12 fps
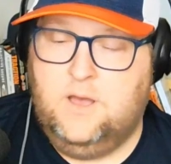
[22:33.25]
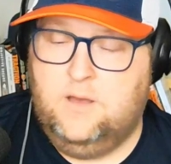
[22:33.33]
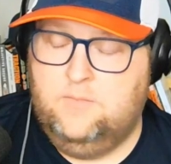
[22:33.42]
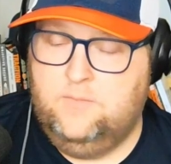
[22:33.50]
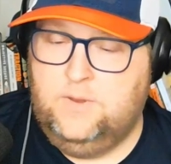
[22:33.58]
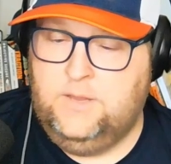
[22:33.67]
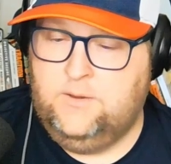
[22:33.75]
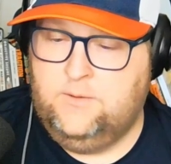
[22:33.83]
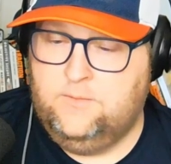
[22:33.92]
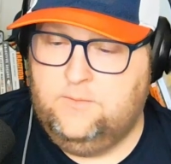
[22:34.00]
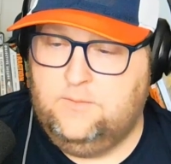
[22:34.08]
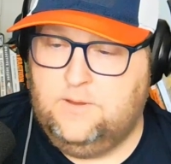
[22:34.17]

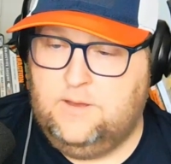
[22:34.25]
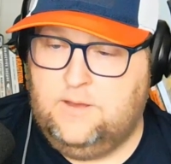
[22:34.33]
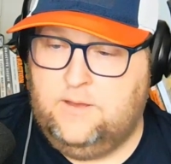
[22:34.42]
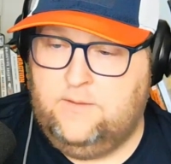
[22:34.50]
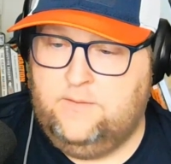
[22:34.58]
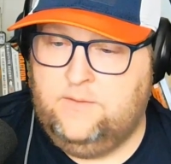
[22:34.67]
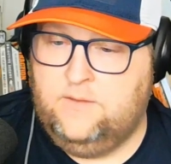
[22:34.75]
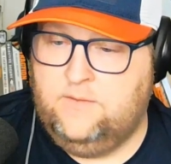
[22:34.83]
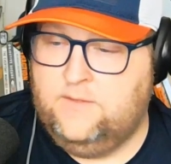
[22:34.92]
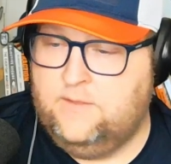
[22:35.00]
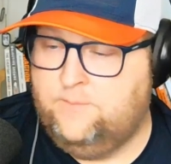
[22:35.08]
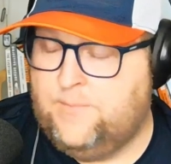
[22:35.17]

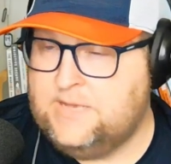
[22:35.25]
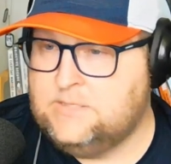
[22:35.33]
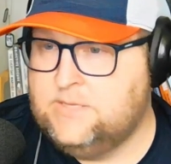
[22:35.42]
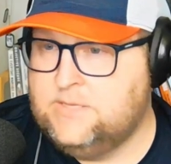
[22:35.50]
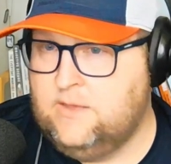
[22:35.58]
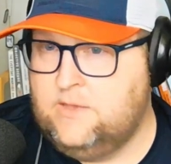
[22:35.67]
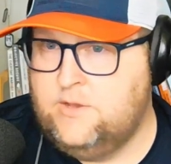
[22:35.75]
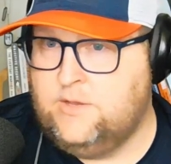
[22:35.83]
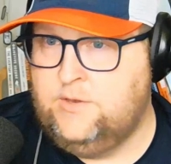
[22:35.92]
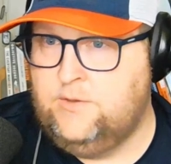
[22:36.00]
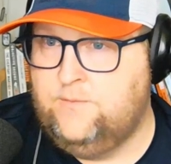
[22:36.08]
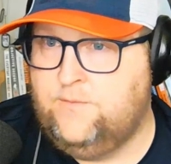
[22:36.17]
The best thing that you
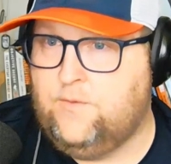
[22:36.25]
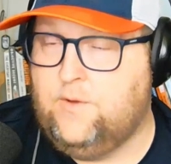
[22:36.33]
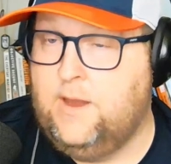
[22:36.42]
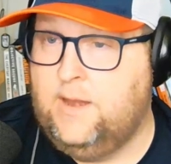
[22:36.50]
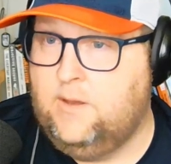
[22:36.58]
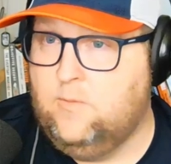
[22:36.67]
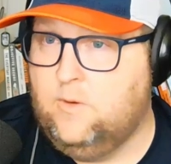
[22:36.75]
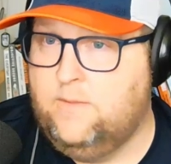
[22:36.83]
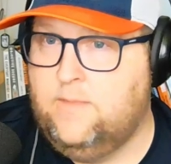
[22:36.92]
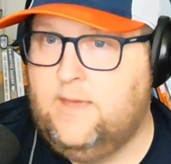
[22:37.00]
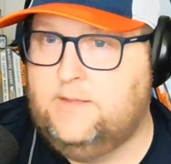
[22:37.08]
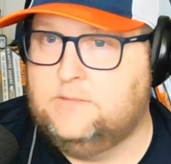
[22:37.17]
can do for
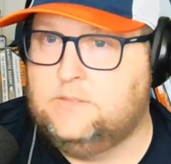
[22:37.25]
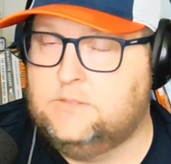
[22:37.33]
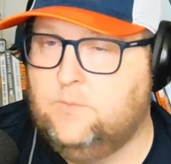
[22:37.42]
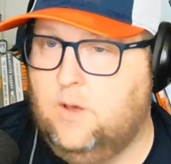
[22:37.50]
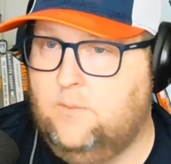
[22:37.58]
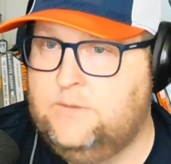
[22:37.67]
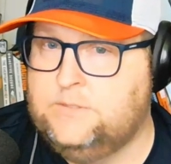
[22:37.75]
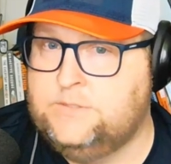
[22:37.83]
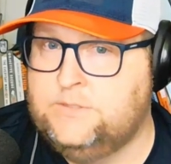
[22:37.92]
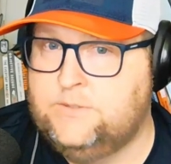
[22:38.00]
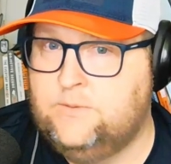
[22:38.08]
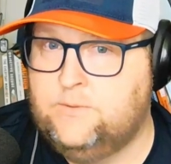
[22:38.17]
anyone that is a small
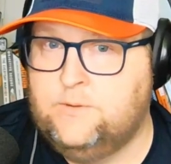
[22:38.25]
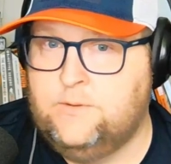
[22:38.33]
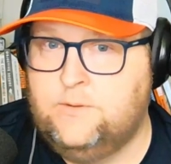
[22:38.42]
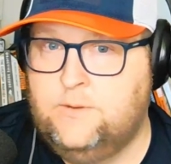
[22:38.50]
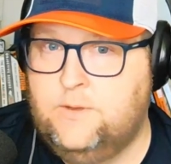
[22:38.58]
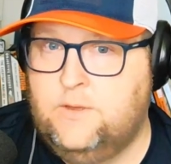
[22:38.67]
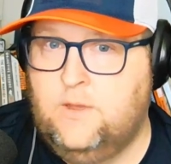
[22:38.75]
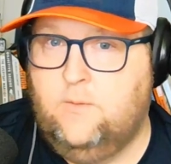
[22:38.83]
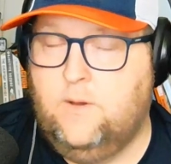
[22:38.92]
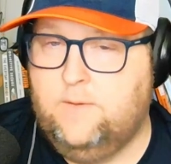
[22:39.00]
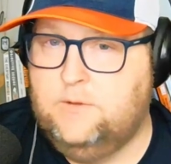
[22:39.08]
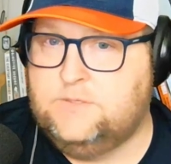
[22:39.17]
business owner,
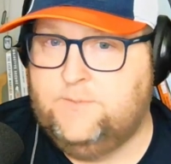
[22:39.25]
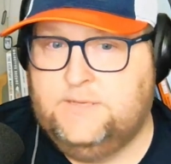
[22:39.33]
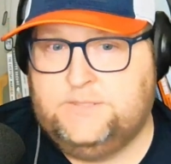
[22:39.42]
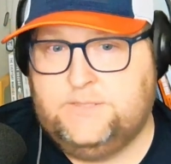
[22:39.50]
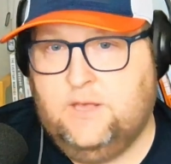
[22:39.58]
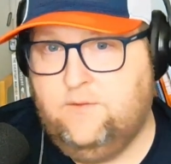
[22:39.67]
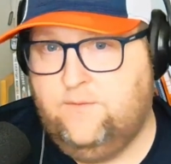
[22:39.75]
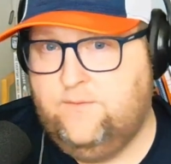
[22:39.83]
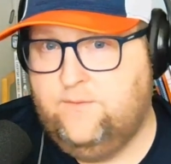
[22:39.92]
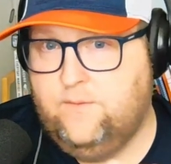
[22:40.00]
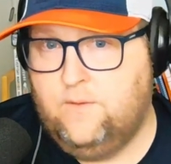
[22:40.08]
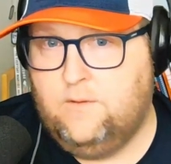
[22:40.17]
whether it's
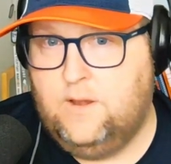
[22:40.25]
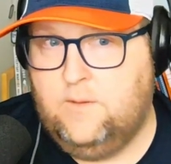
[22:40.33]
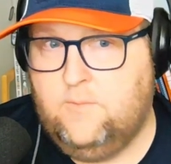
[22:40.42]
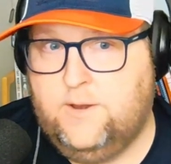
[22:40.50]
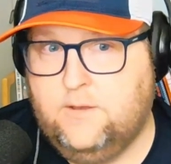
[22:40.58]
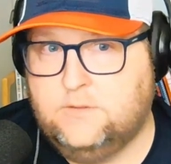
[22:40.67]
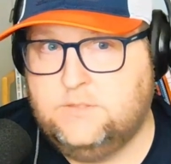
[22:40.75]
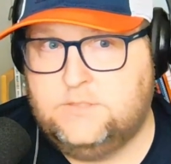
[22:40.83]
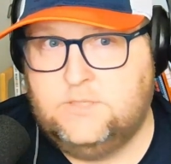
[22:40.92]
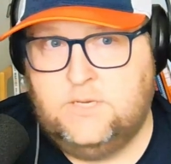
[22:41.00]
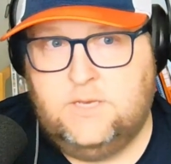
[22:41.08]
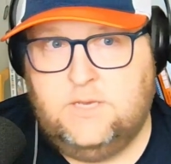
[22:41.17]
myself or anyone
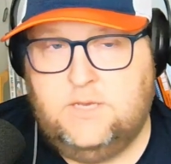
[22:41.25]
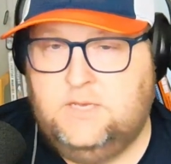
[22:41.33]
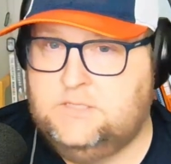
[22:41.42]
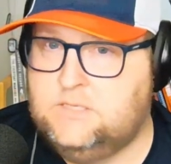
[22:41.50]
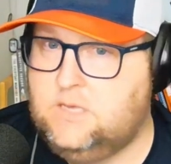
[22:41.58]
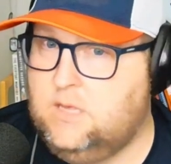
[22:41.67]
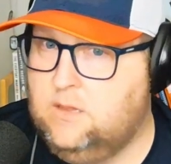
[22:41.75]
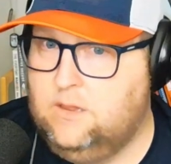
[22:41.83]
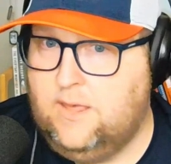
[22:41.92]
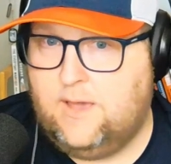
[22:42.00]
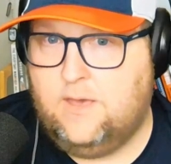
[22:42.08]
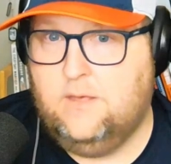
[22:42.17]
else, is
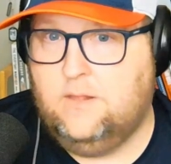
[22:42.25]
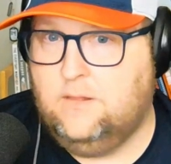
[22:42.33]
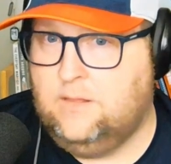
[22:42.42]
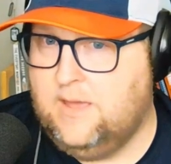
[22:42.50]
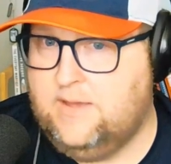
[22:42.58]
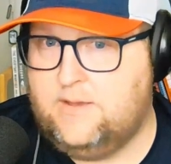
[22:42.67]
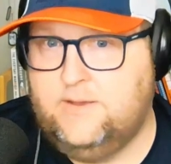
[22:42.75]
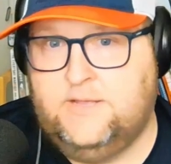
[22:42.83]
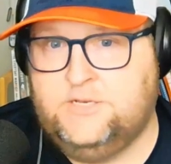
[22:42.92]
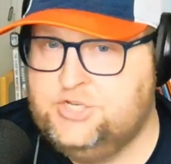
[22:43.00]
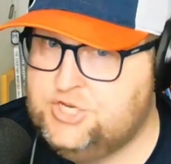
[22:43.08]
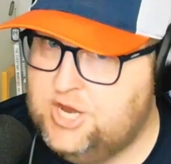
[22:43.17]
click like
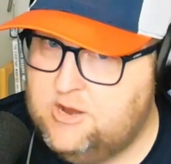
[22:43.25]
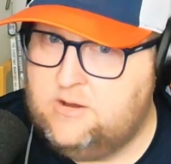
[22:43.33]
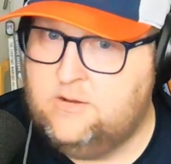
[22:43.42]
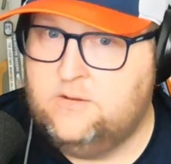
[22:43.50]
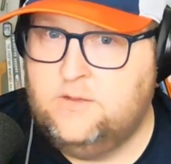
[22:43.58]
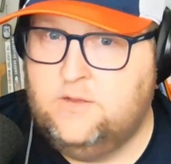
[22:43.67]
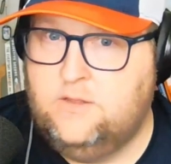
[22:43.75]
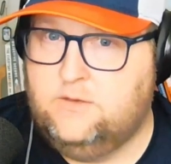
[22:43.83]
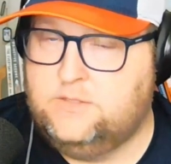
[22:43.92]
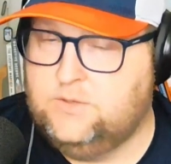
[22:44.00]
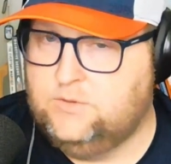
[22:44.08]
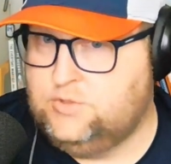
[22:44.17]
and share
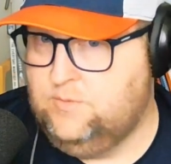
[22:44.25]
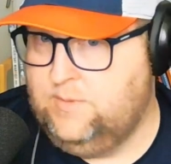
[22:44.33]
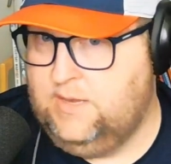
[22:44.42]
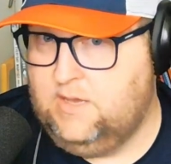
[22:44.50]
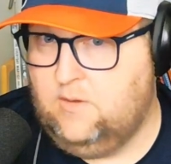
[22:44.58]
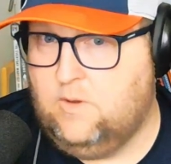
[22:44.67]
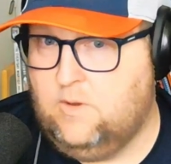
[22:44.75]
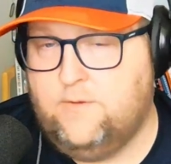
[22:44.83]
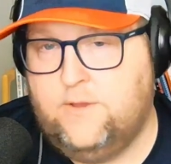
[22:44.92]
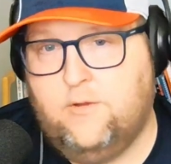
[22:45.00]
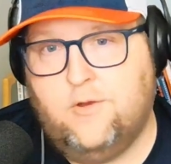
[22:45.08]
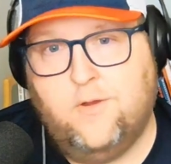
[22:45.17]
their social media.
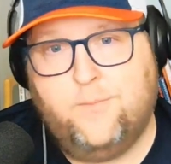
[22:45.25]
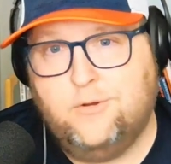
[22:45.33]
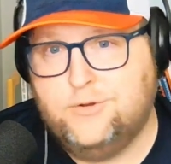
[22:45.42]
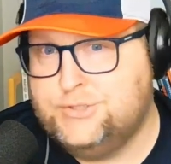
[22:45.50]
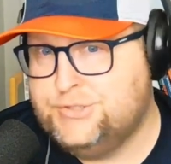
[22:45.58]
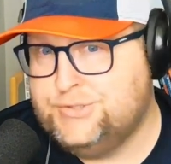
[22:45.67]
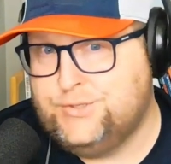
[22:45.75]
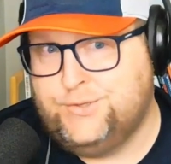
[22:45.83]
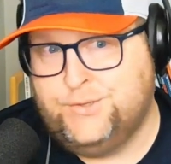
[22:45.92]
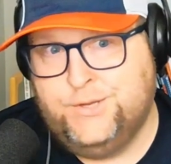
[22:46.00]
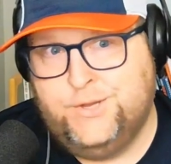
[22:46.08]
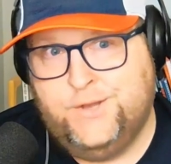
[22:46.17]
Whether you're a
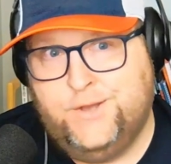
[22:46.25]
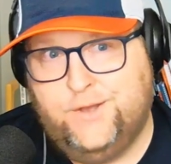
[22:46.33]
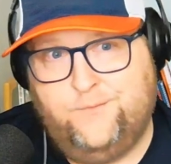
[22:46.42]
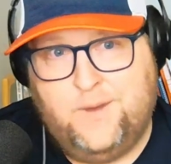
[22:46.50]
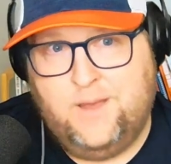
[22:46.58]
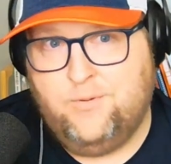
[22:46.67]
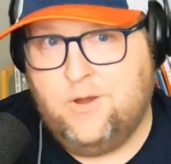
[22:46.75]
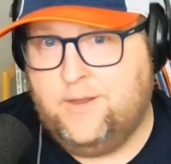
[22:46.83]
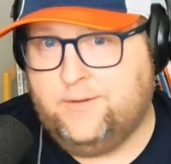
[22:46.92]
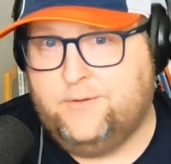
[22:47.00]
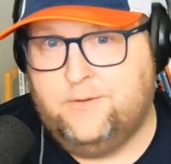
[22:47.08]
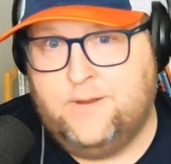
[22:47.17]
purchaser of my
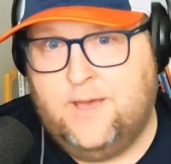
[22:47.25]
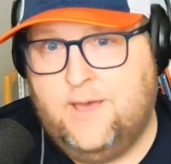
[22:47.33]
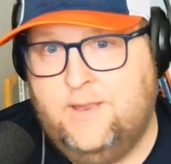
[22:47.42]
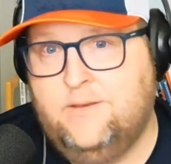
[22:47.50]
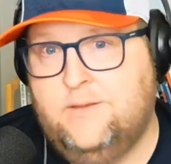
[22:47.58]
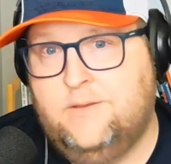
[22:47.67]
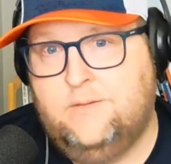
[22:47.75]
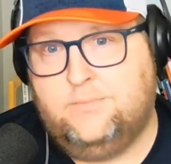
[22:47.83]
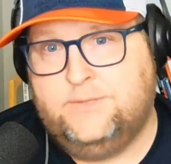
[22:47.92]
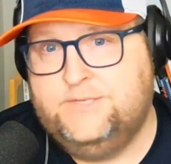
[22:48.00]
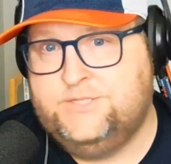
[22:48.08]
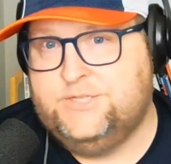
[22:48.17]
product or not, mm-hmm.
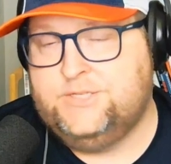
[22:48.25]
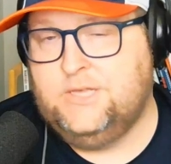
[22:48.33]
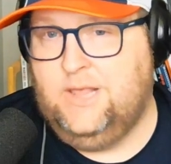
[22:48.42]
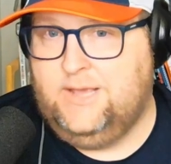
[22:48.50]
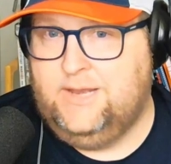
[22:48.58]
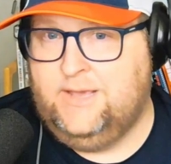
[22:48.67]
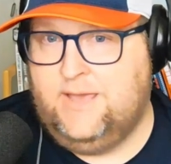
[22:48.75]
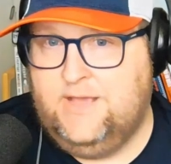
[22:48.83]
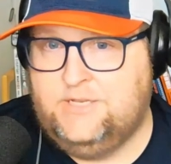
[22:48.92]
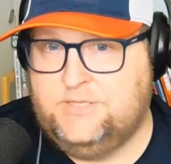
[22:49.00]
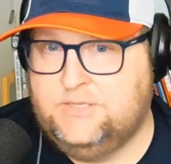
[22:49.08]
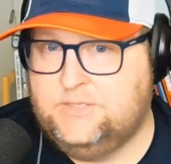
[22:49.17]
please just click and
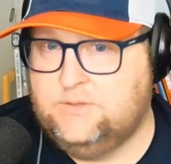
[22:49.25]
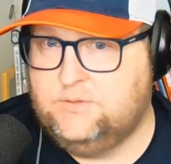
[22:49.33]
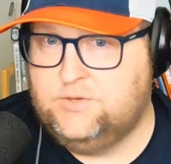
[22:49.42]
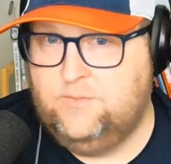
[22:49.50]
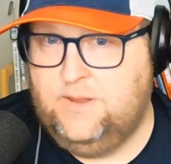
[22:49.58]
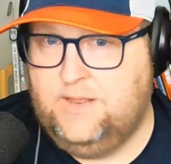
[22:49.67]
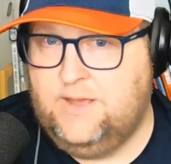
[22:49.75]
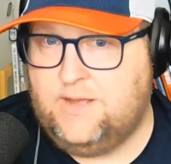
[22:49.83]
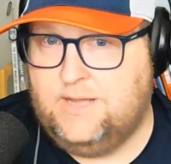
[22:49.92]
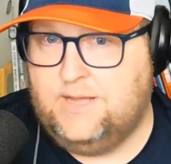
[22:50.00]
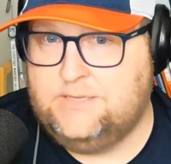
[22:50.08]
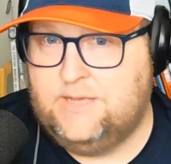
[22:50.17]
engage in the social media
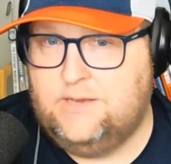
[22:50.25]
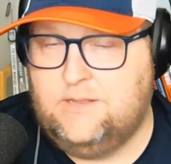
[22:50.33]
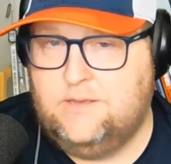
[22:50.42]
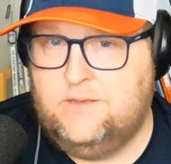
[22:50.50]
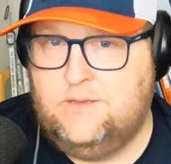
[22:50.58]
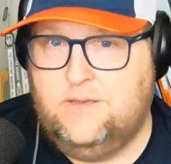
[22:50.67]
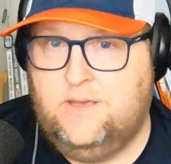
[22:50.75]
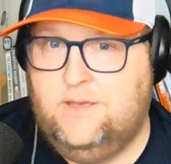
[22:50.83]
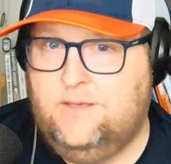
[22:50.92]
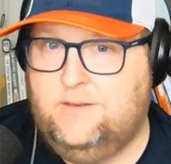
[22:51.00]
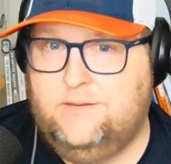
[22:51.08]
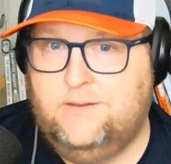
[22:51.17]
content
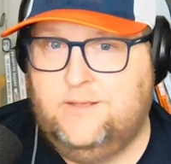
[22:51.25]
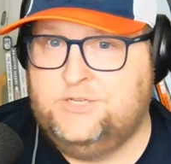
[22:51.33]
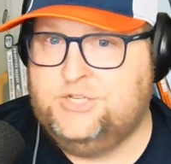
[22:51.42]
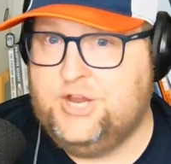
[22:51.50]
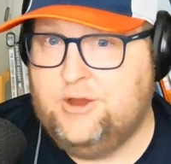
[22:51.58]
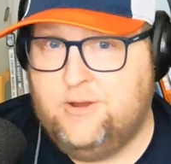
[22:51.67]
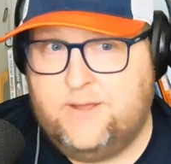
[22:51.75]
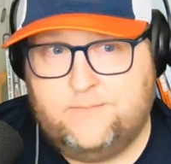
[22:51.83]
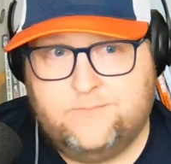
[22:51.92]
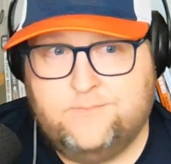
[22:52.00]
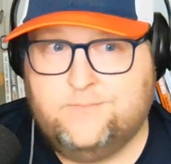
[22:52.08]
and share it.